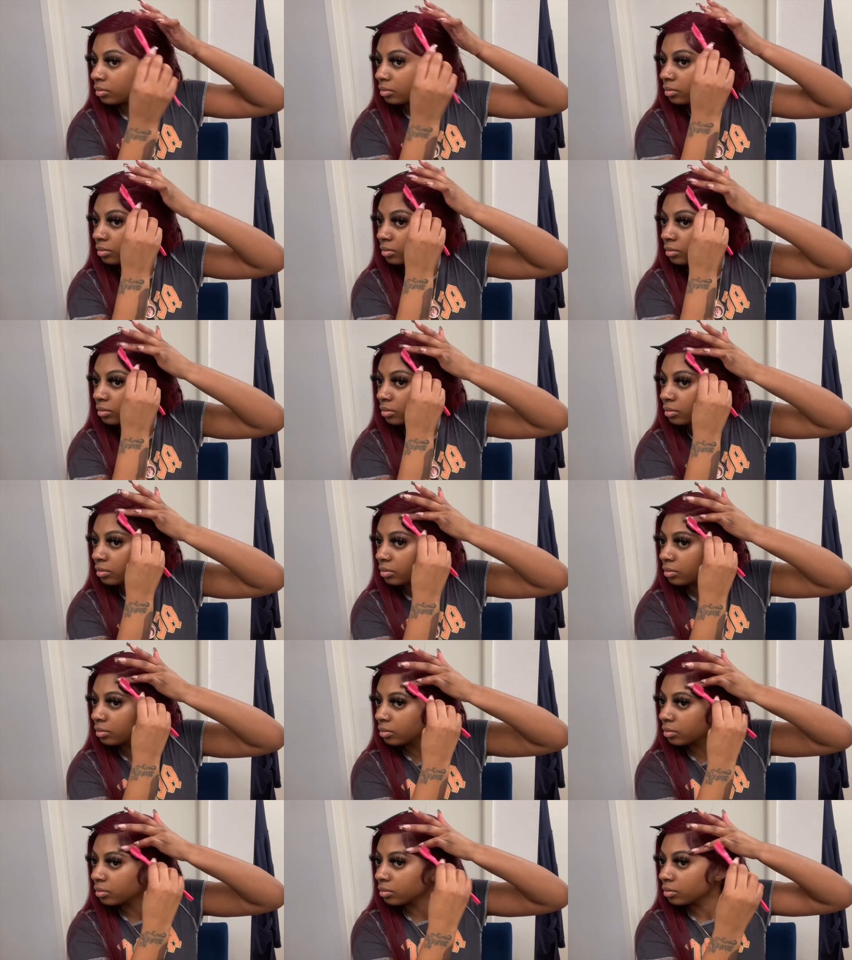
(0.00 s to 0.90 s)

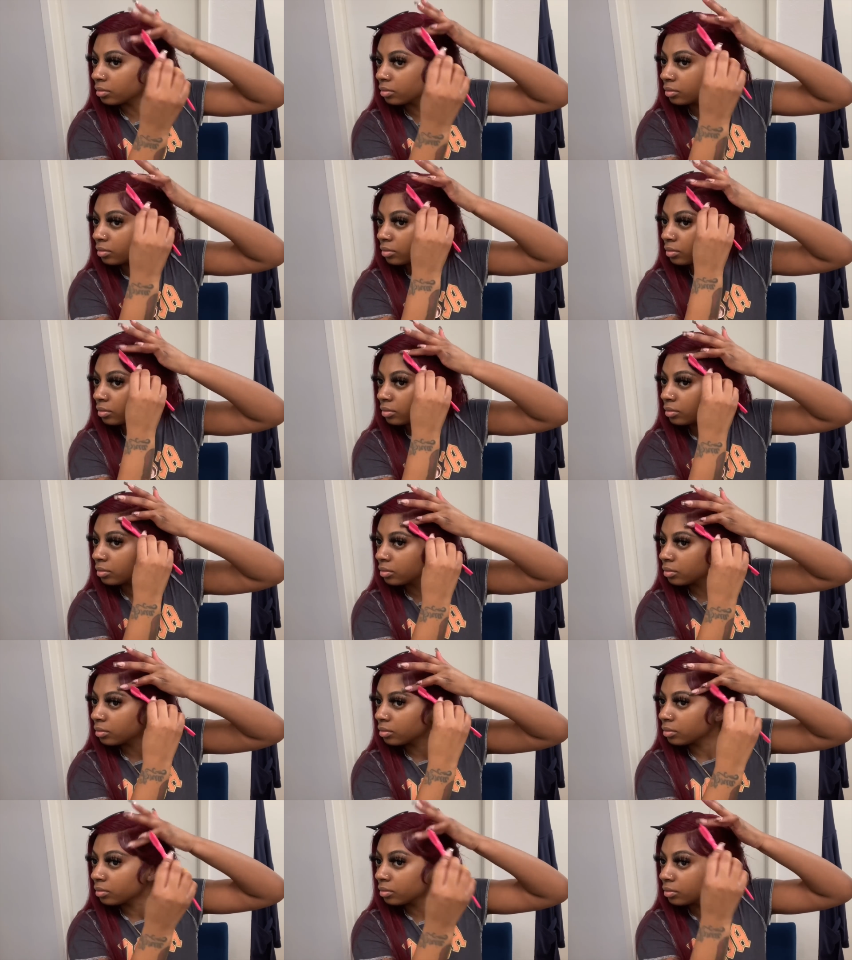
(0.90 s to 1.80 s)

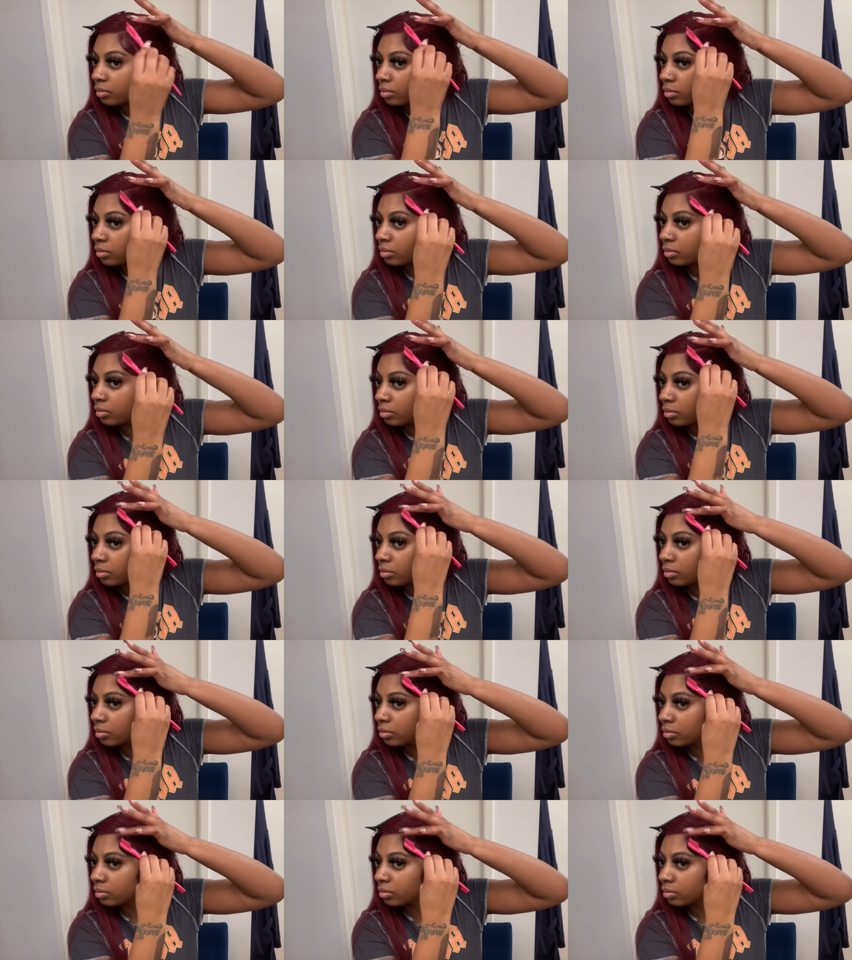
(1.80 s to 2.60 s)
(no one is talking)